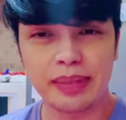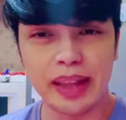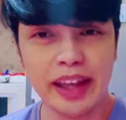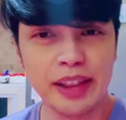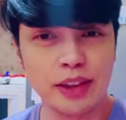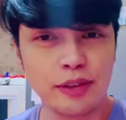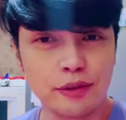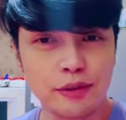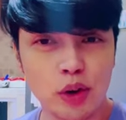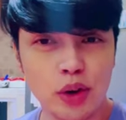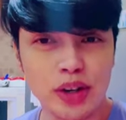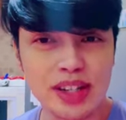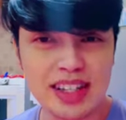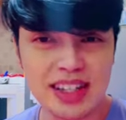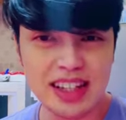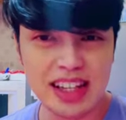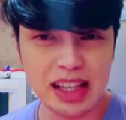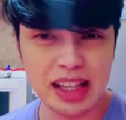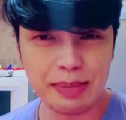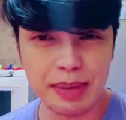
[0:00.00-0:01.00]
And of course,
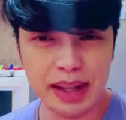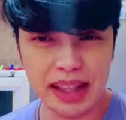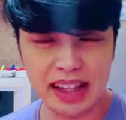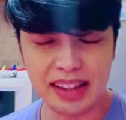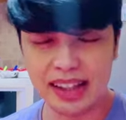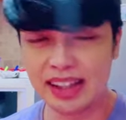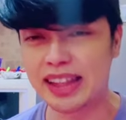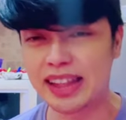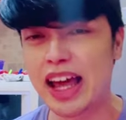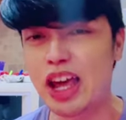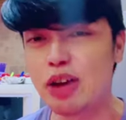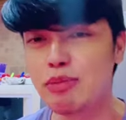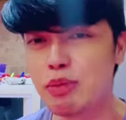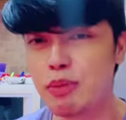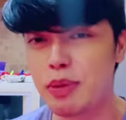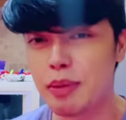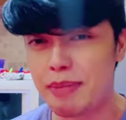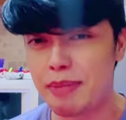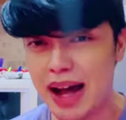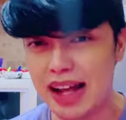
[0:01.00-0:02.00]
hindi naman na tayo
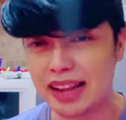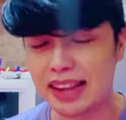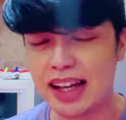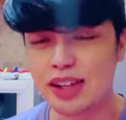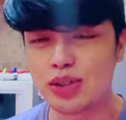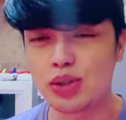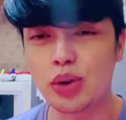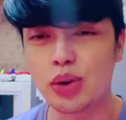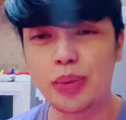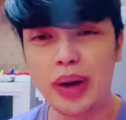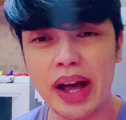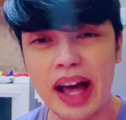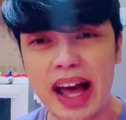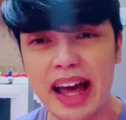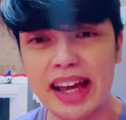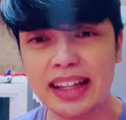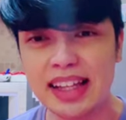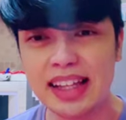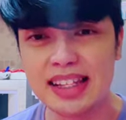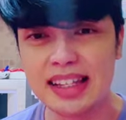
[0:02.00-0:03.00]
bumabata. So
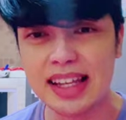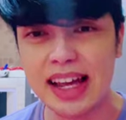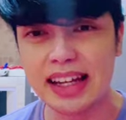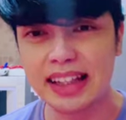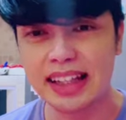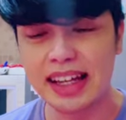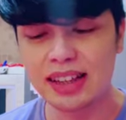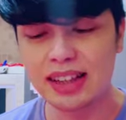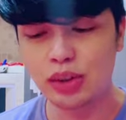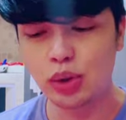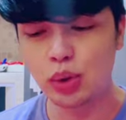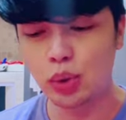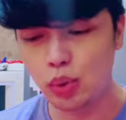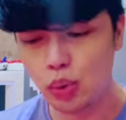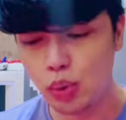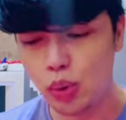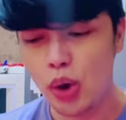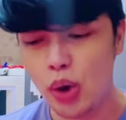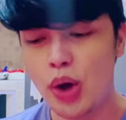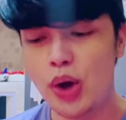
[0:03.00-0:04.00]
I decided
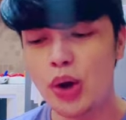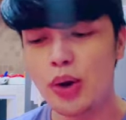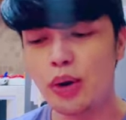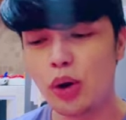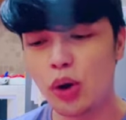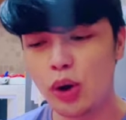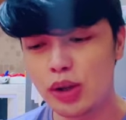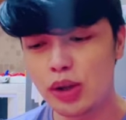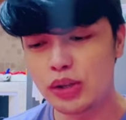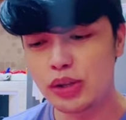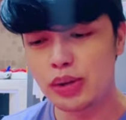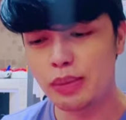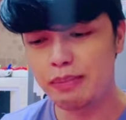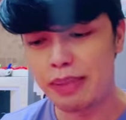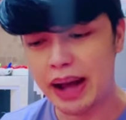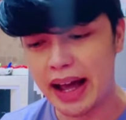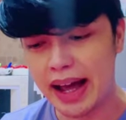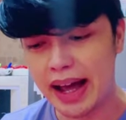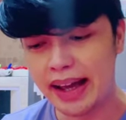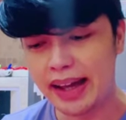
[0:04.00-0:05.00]
to also
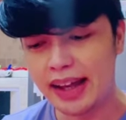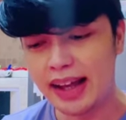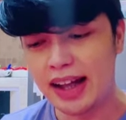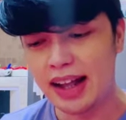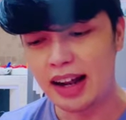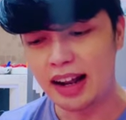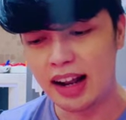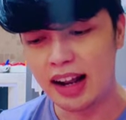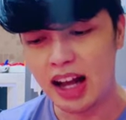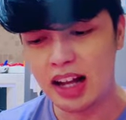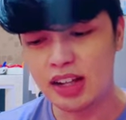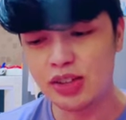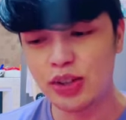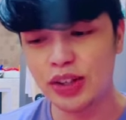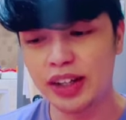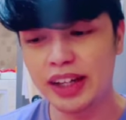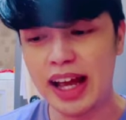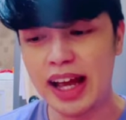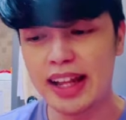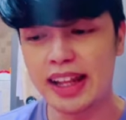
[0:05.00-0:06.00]
buy Luxe
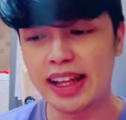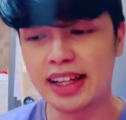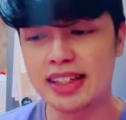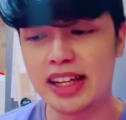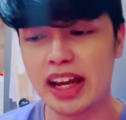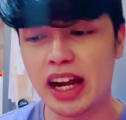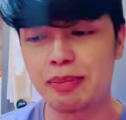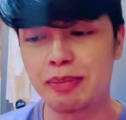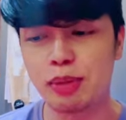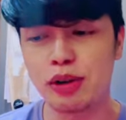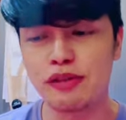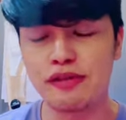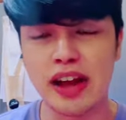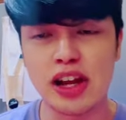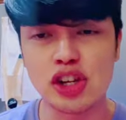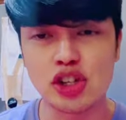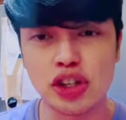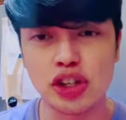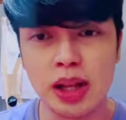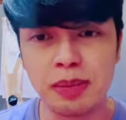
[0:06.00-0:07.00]
Organix Hair
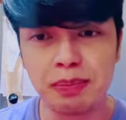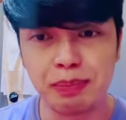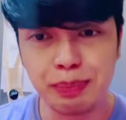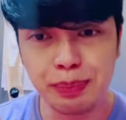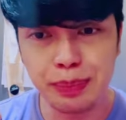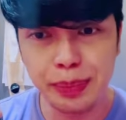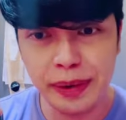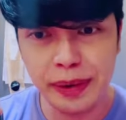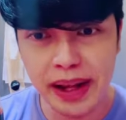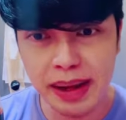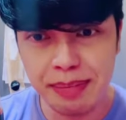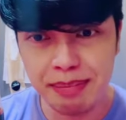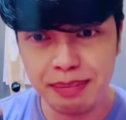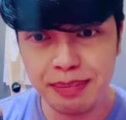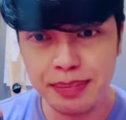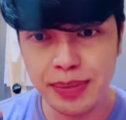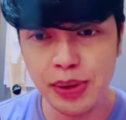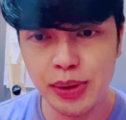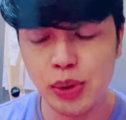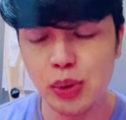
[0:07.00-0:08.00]
Professional
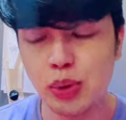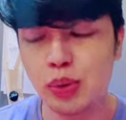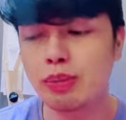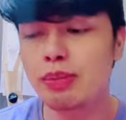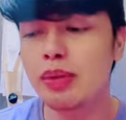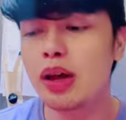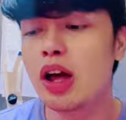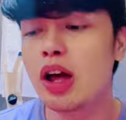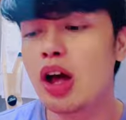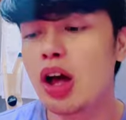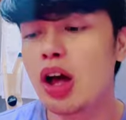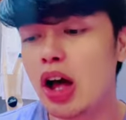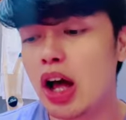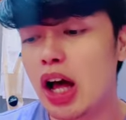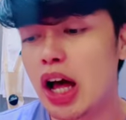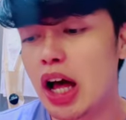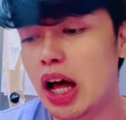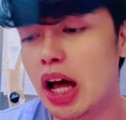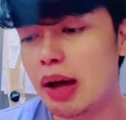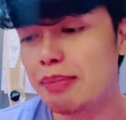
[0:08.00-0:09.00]
Premium
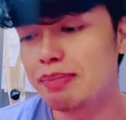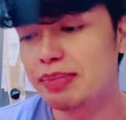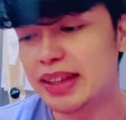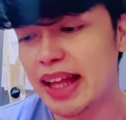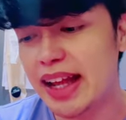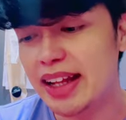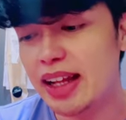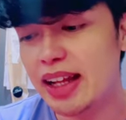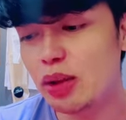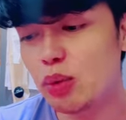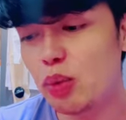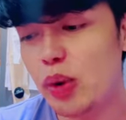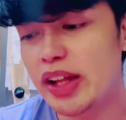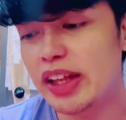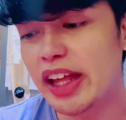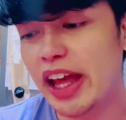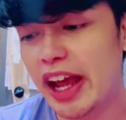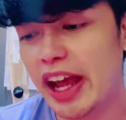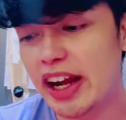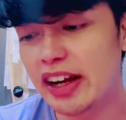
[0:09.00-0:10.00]

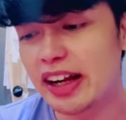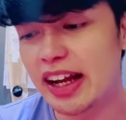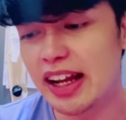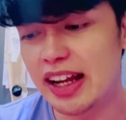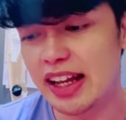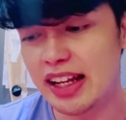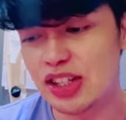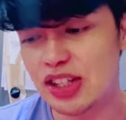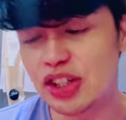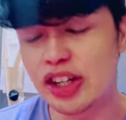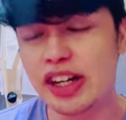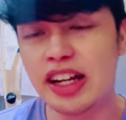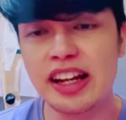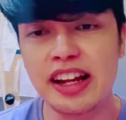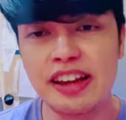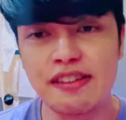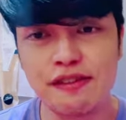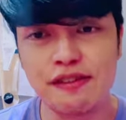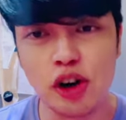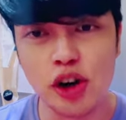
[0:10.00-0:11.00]
10-in-1 Hair Elixir
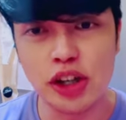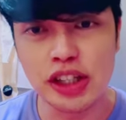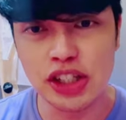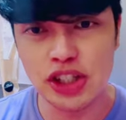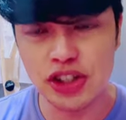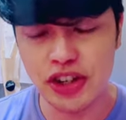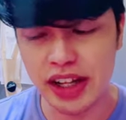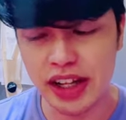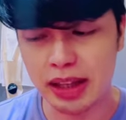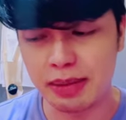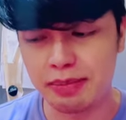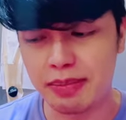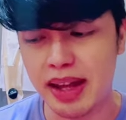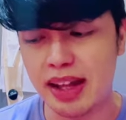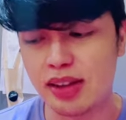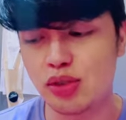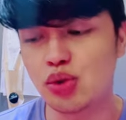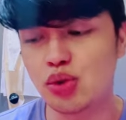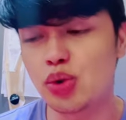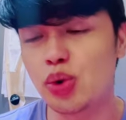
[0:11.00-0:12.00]
Leave-On
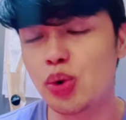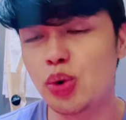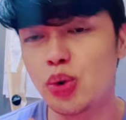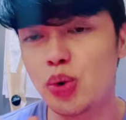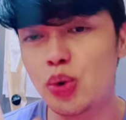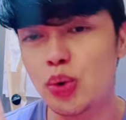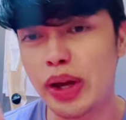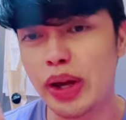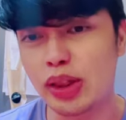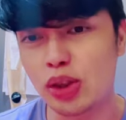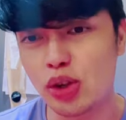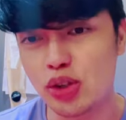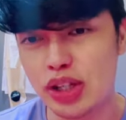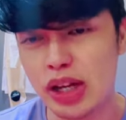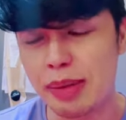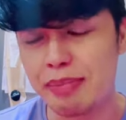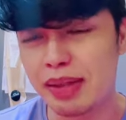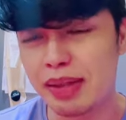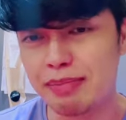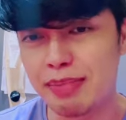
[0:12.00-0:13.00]
Treatment. So ito
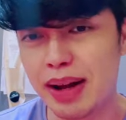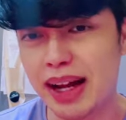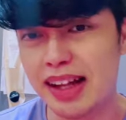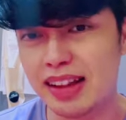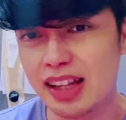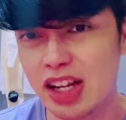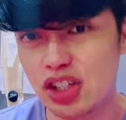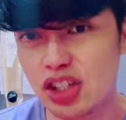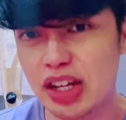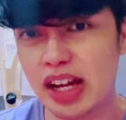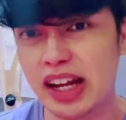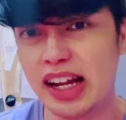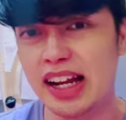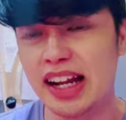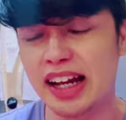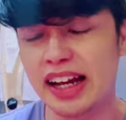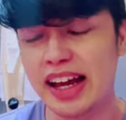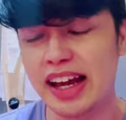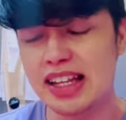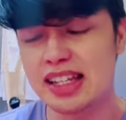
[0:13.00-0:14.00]
siya, maganda siyang
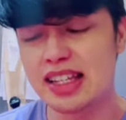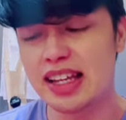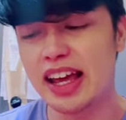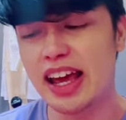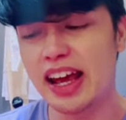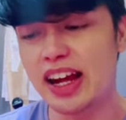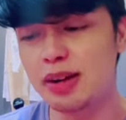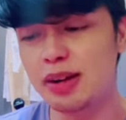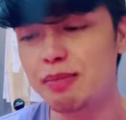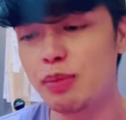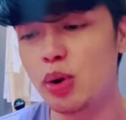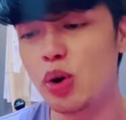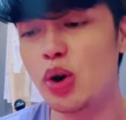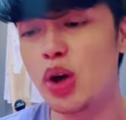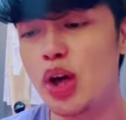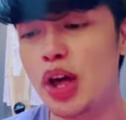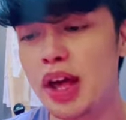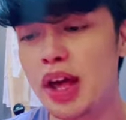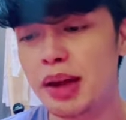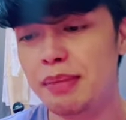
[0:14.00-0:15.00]
ilagay sa hair mo
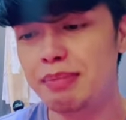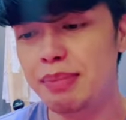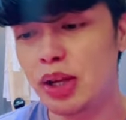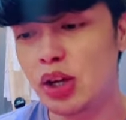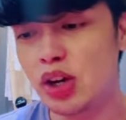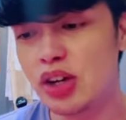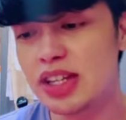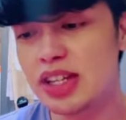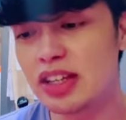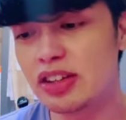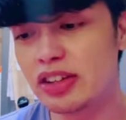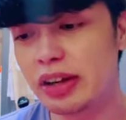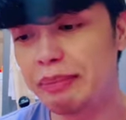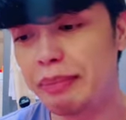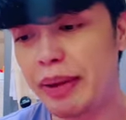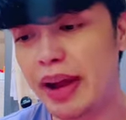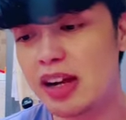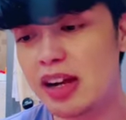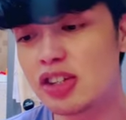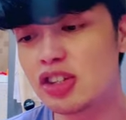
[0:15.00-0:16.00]
because it
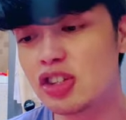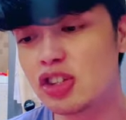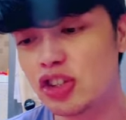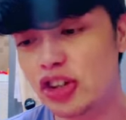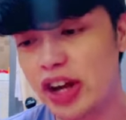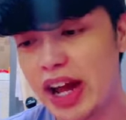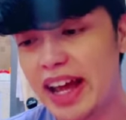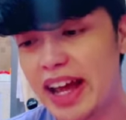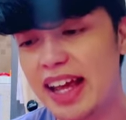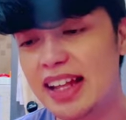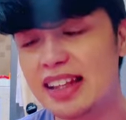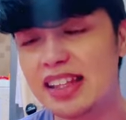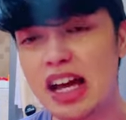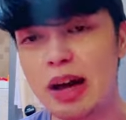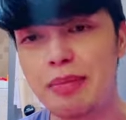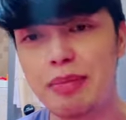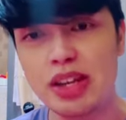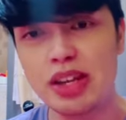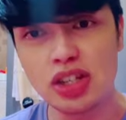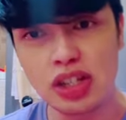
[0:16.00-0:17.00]
repairs dry and
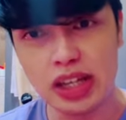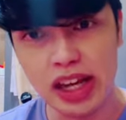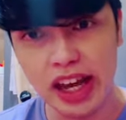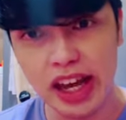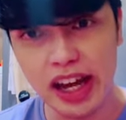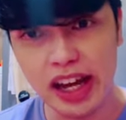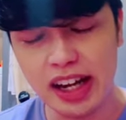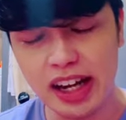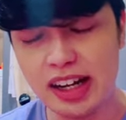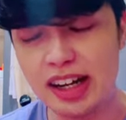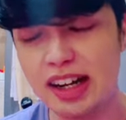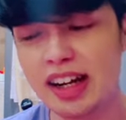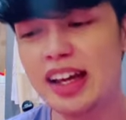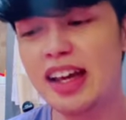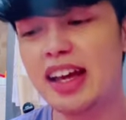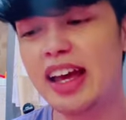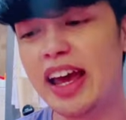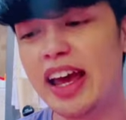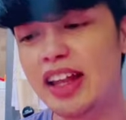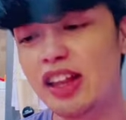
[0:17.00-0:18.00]
damaged hair.
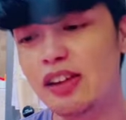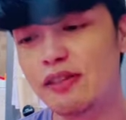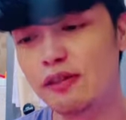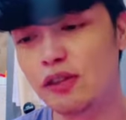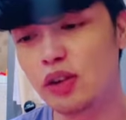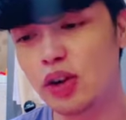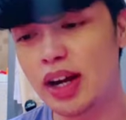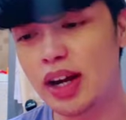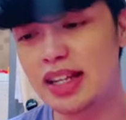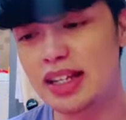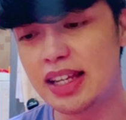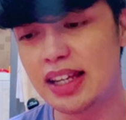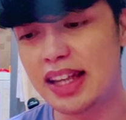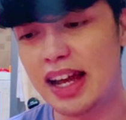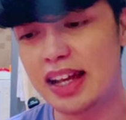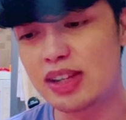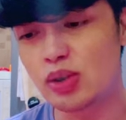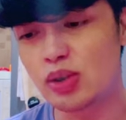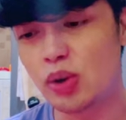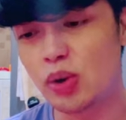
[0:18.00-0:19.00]
And of course, it
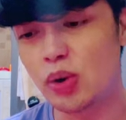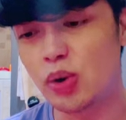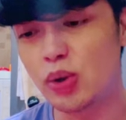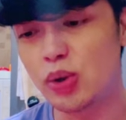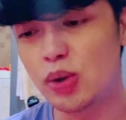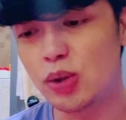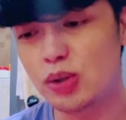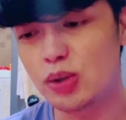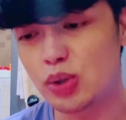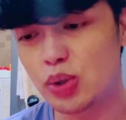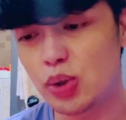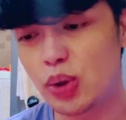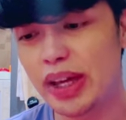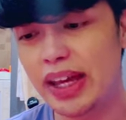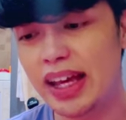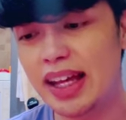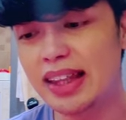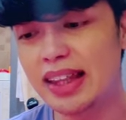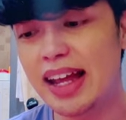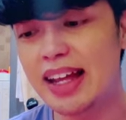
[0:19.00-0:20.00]
has also
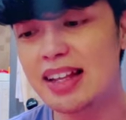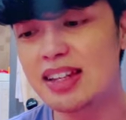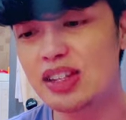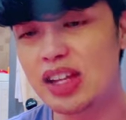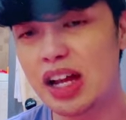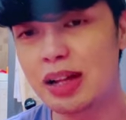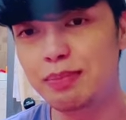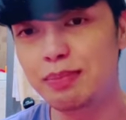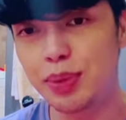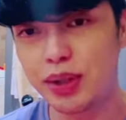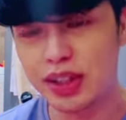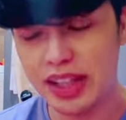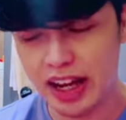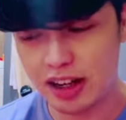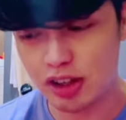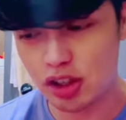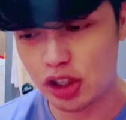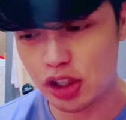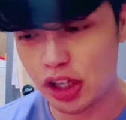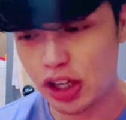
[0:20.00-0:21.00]
heat and sun
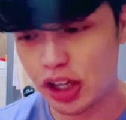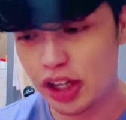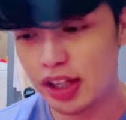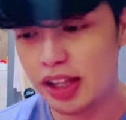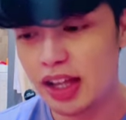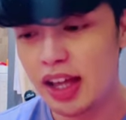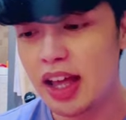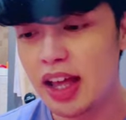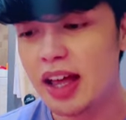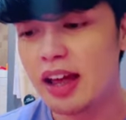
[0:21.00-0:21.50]
protection.